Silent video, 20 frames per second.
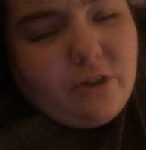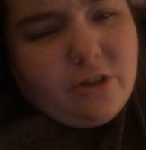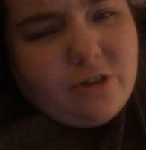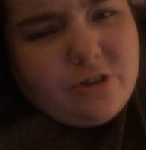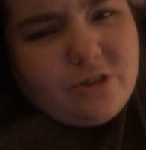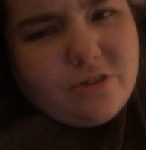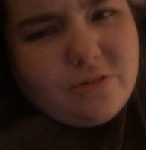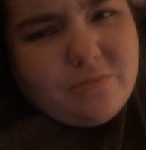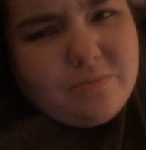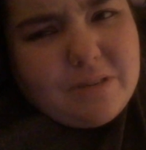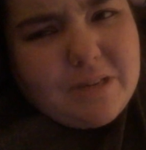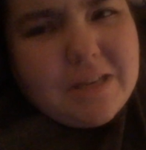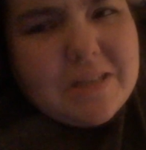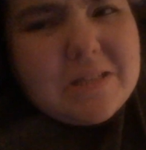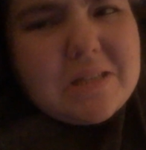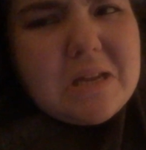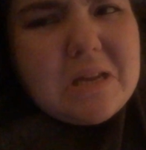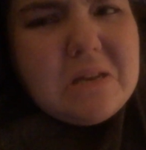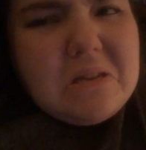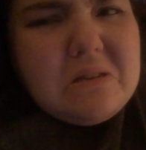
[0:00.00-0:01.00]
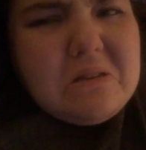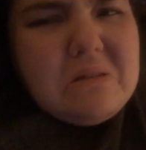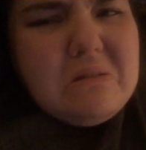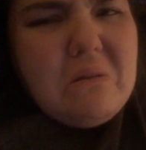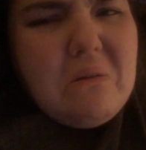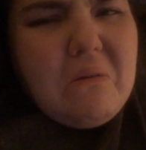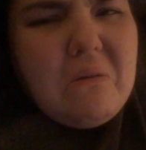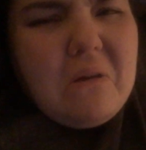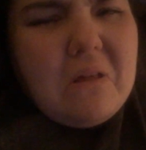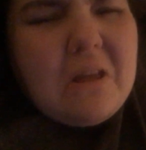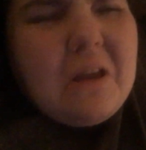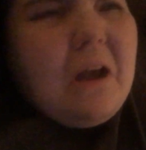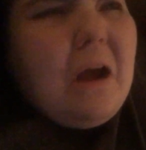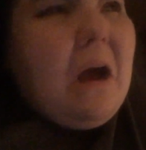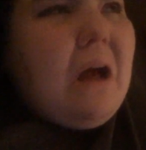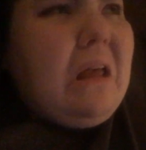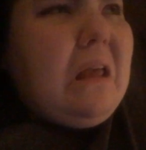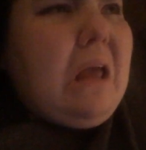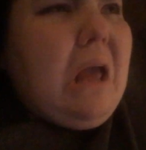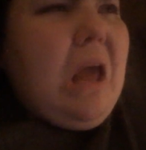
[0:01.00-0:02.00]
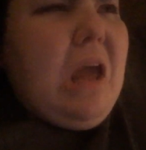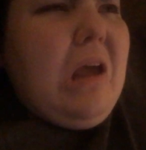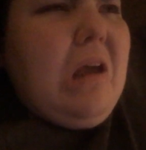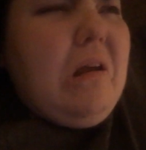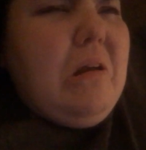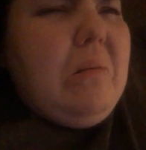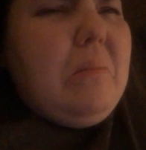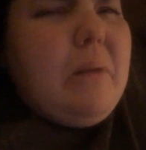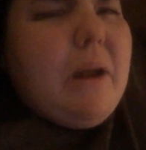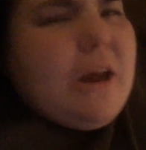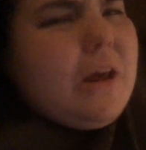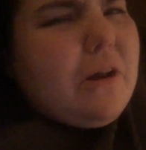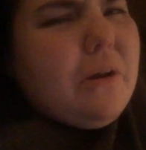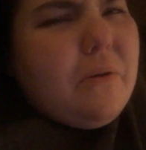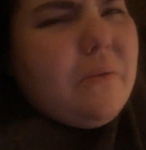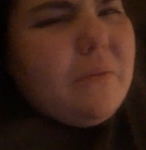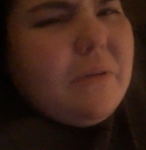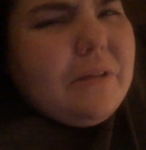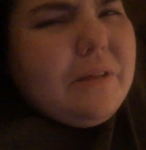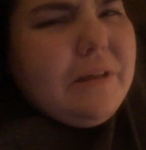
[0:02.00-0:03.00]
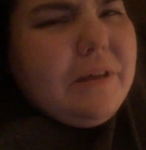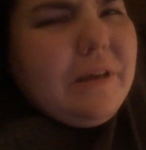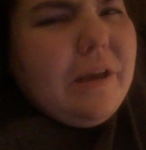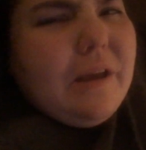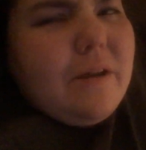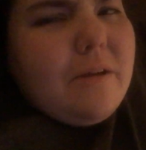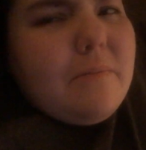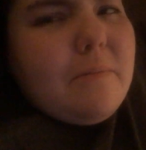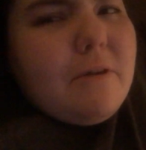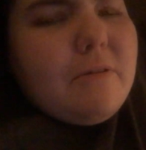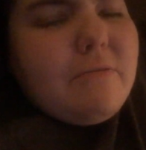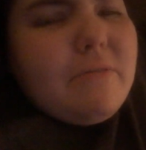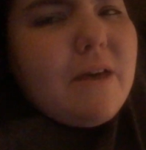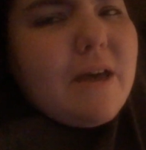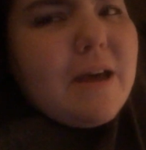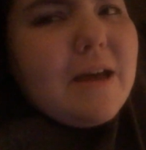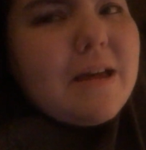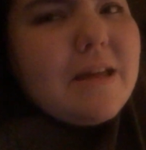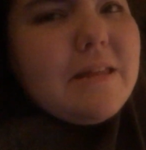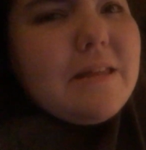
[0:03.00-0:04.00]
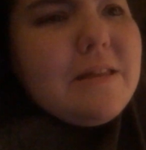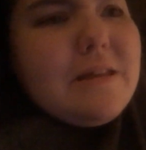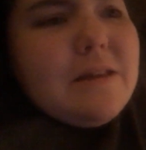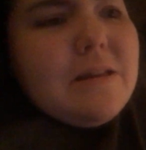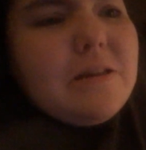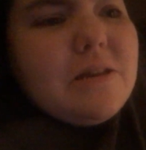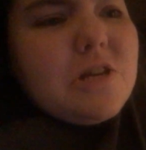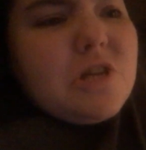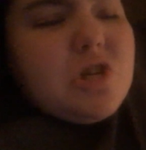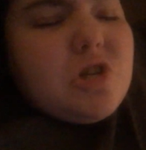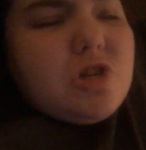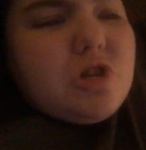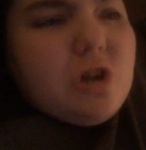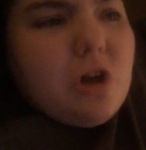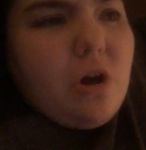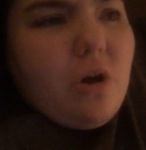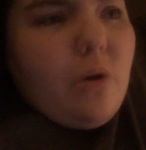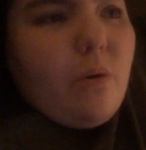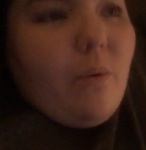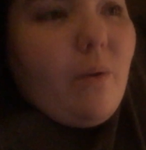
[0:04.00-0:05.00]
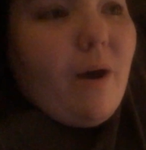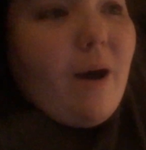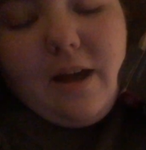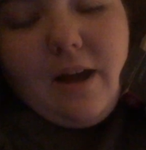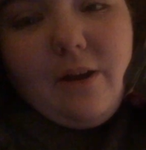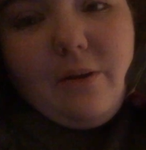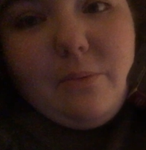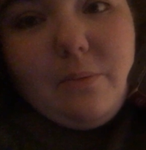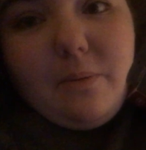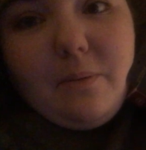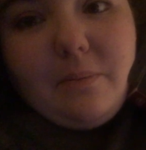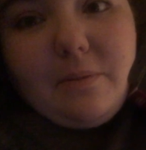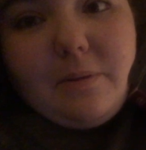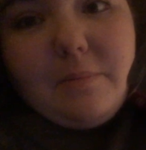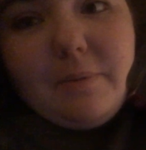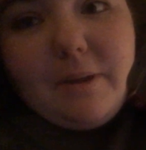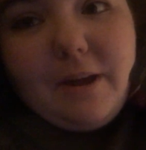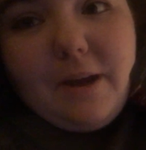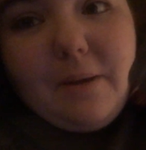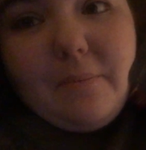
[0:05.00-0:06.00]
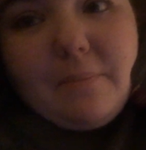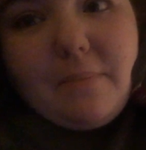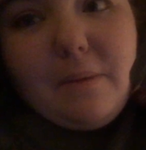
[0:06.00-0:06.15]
Kitchen, because I don't, like, I care, but I don't really care about that show, I'll probably pick up